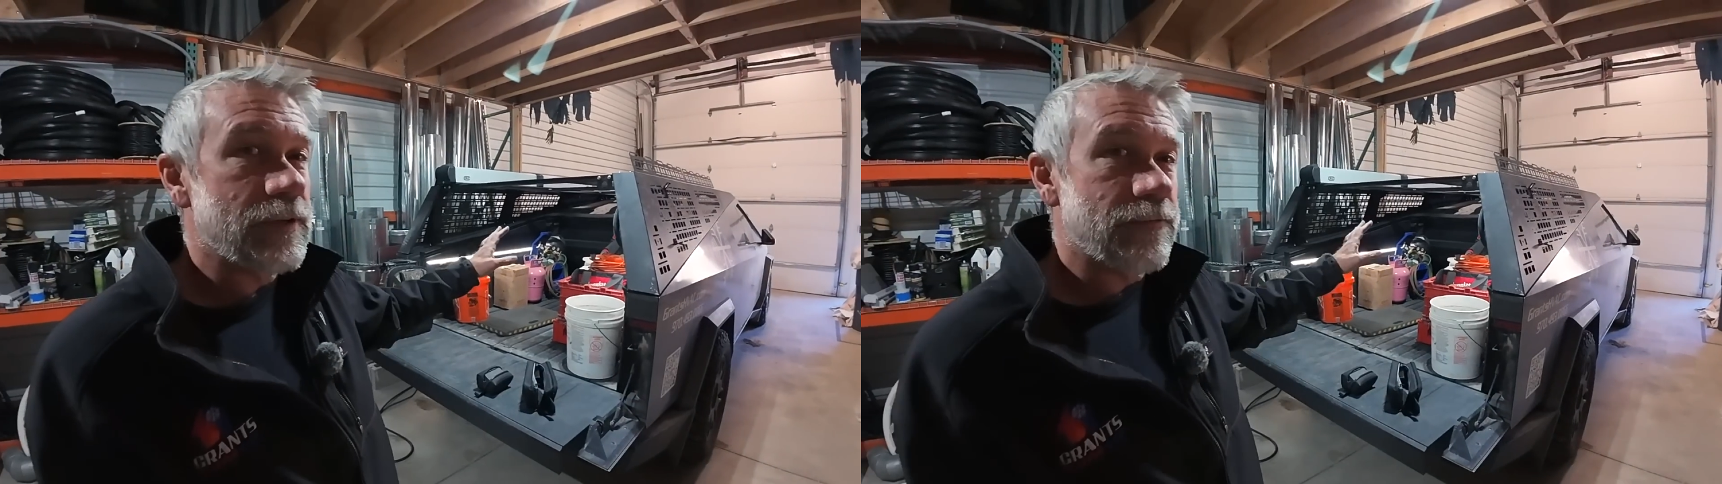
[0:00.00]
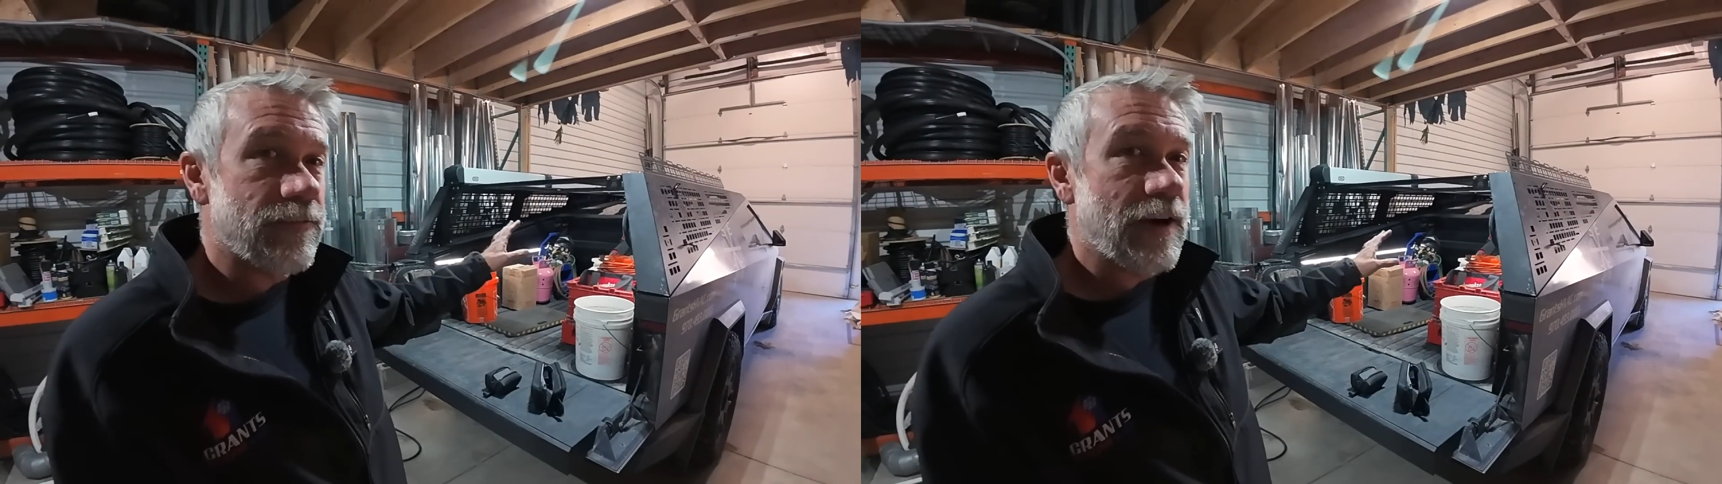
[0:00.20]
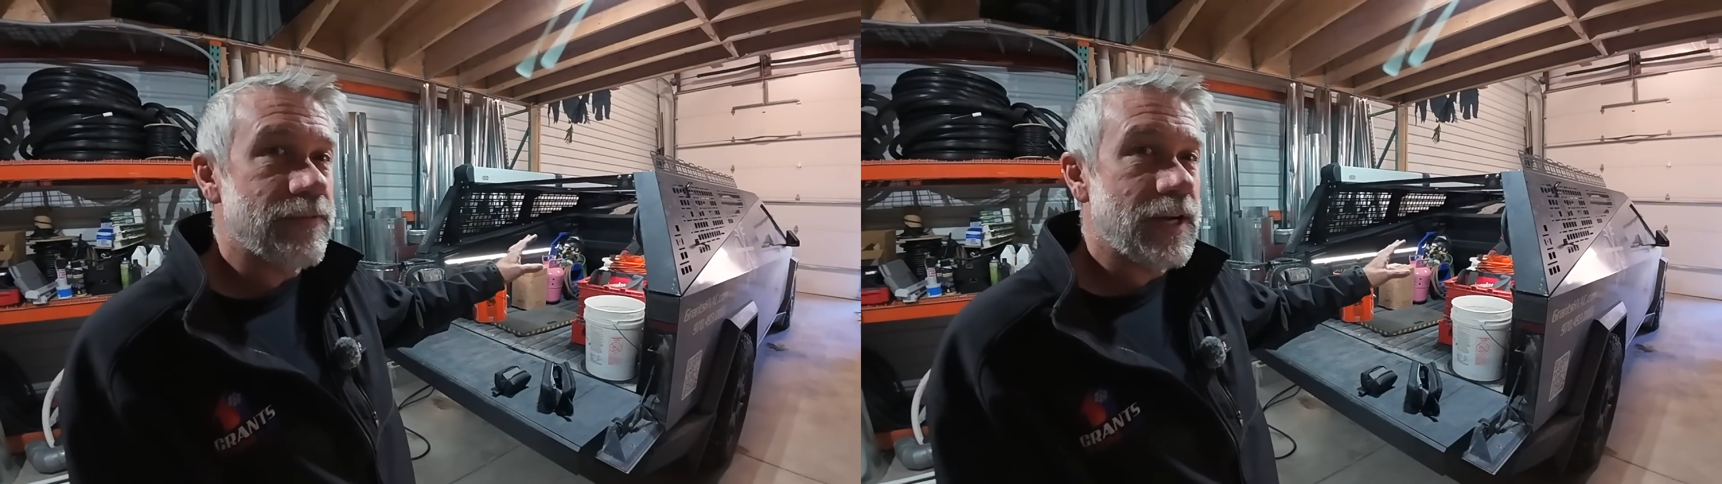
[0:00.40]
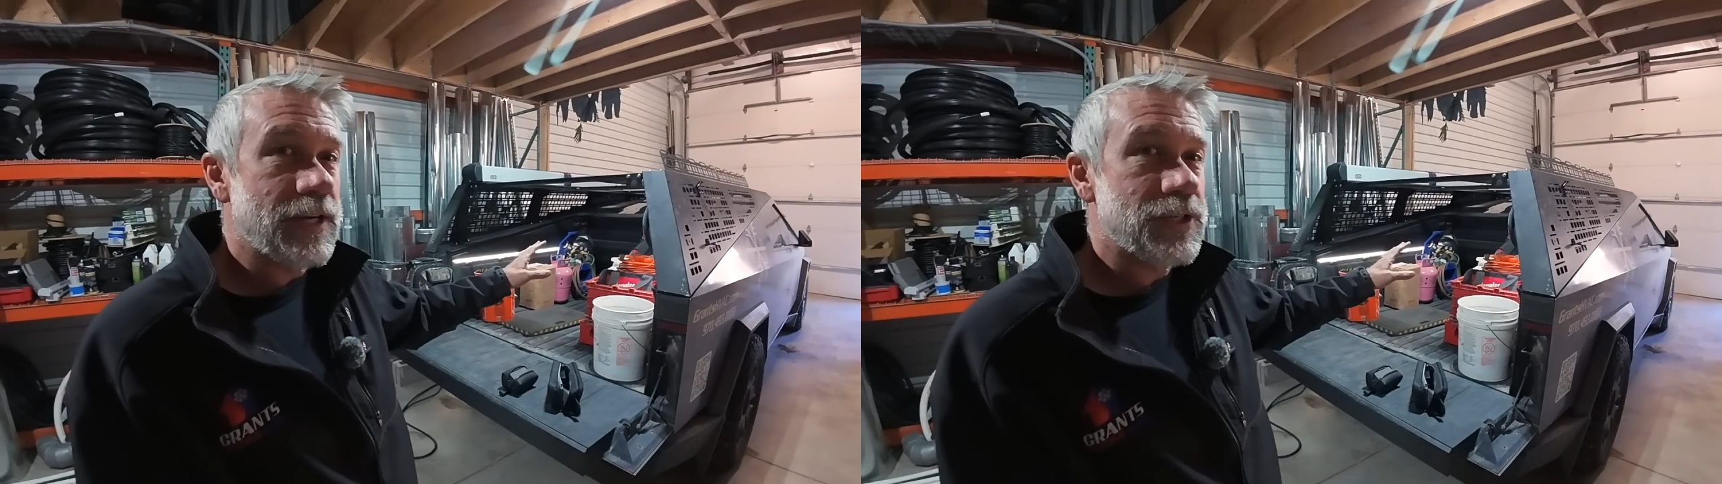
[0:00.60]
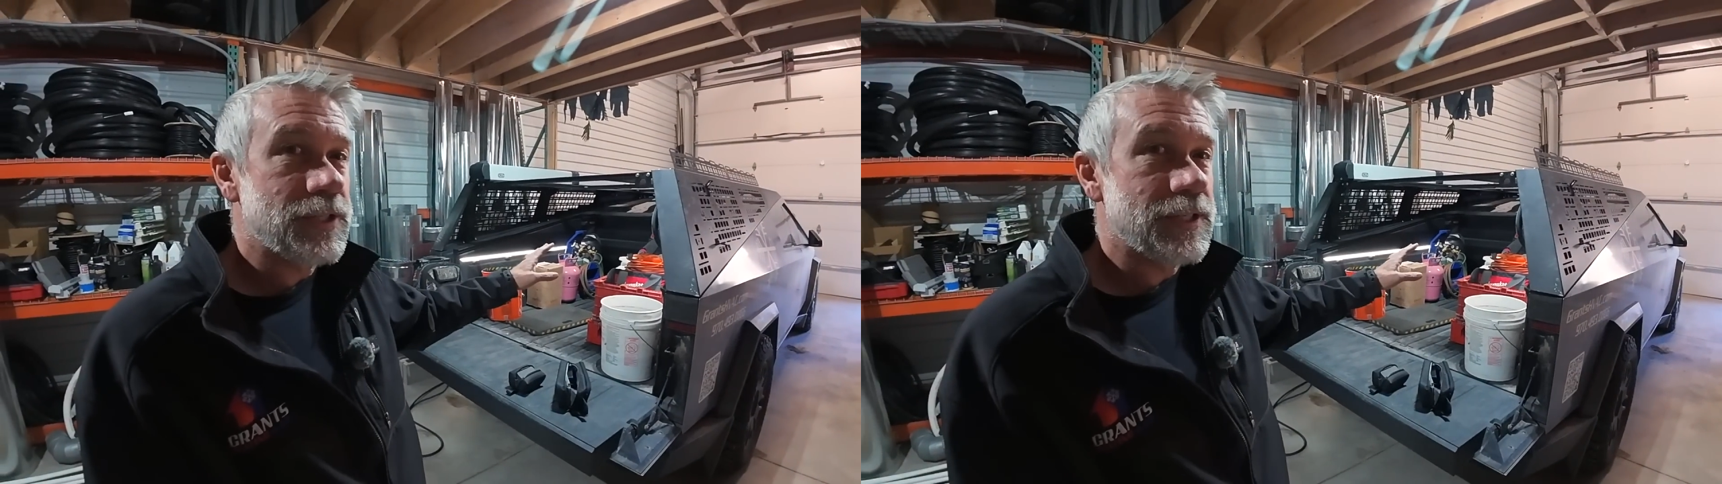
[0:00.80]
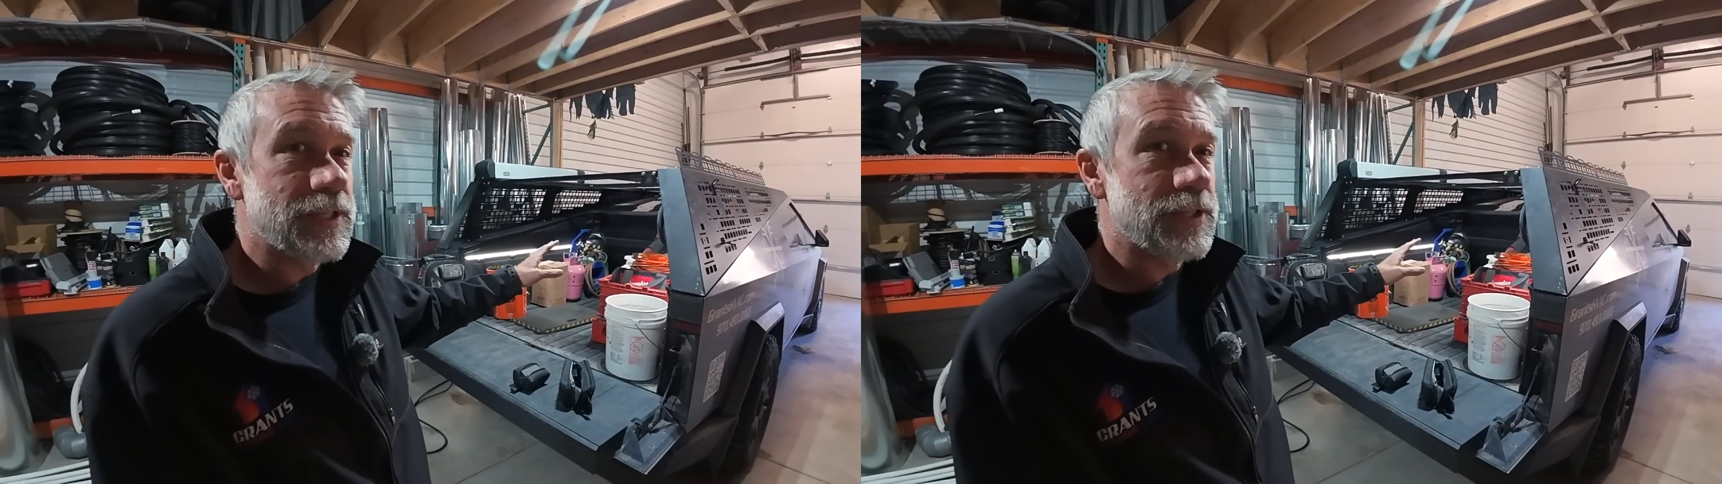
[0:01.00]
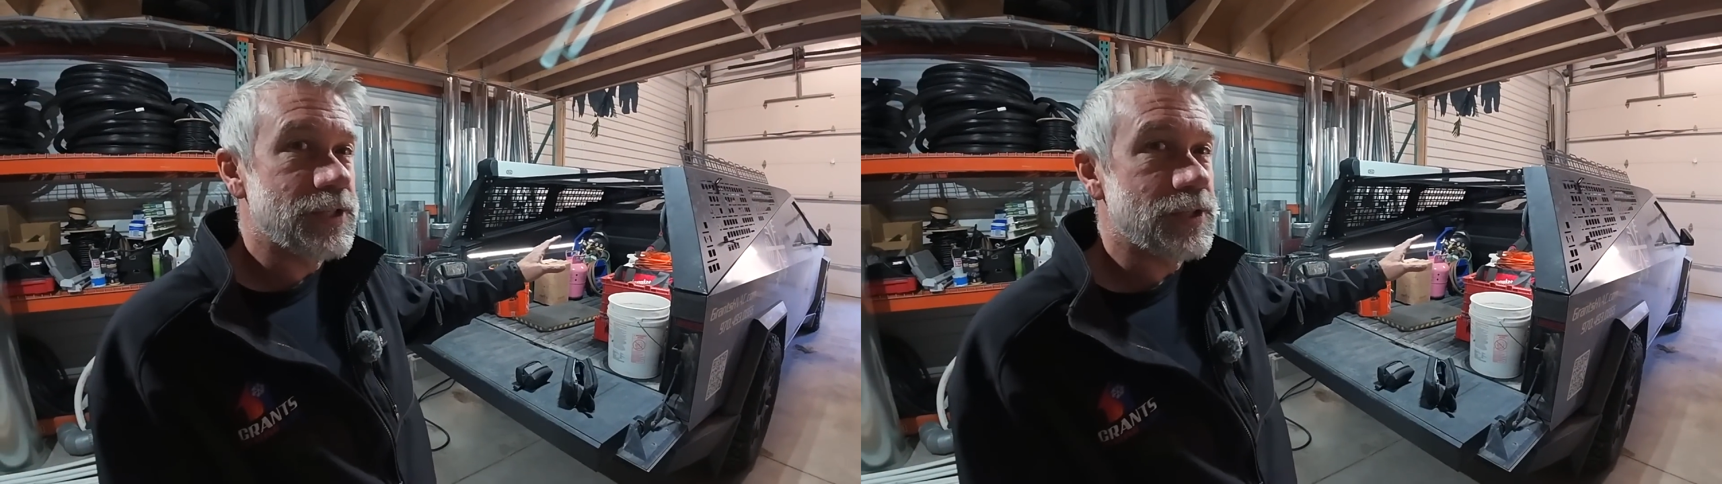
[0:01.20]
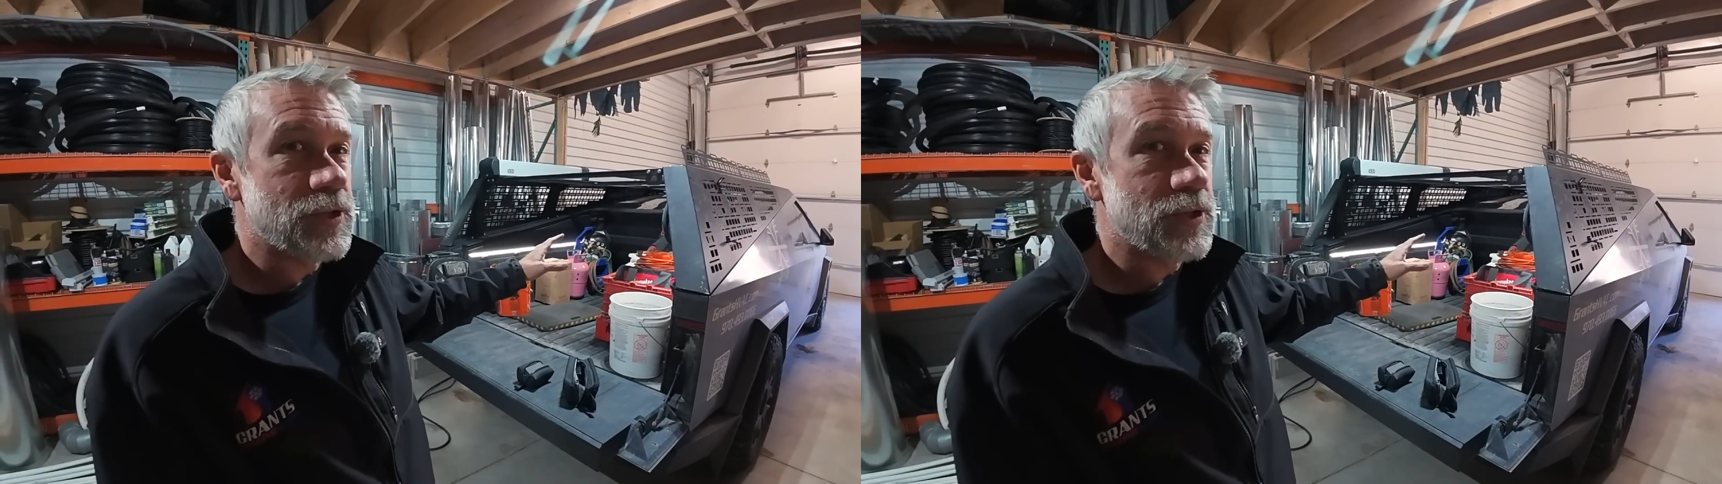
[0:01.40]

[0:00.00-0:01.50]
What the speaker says: the Foundation Edition